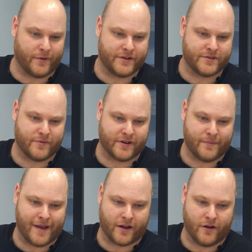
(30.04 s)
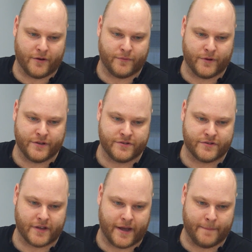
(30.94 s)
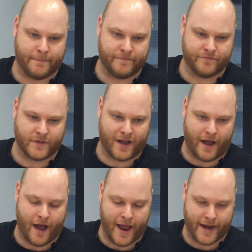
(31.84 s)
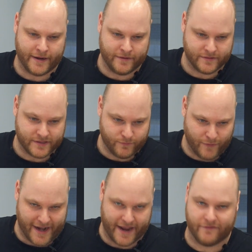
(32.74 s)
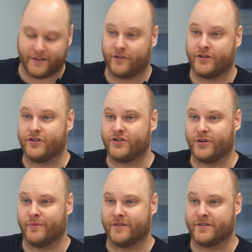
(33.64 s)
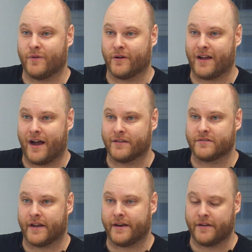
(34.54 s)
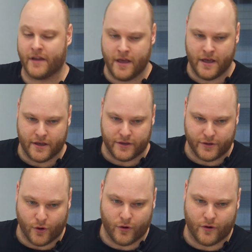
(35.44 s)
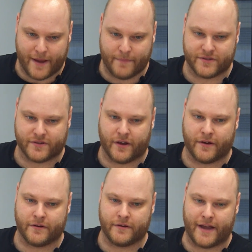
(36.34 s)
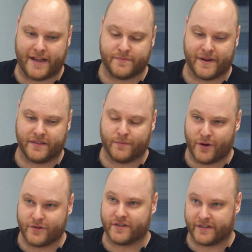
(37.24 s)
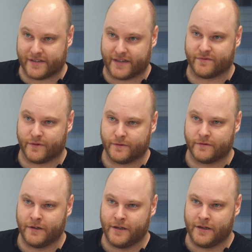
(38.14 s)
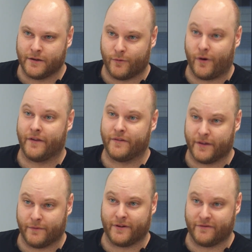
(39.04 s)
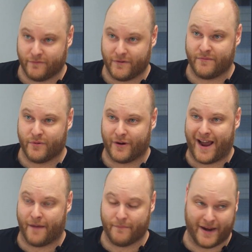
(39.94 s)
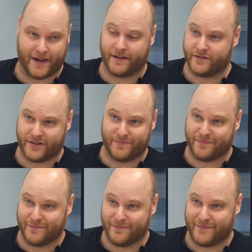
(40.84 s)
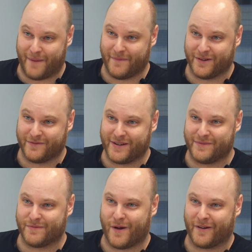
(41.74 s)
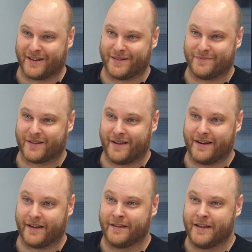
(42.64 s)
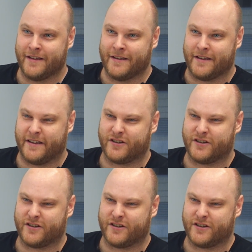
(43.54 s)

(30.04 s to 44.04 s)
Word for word: I wanted to bring you back on was um, I went heavily on YouTube on this podcast, and your episode has been the most successful one that we've we put out, beating Jim Penman of Jim's Mowing. Wow. wow.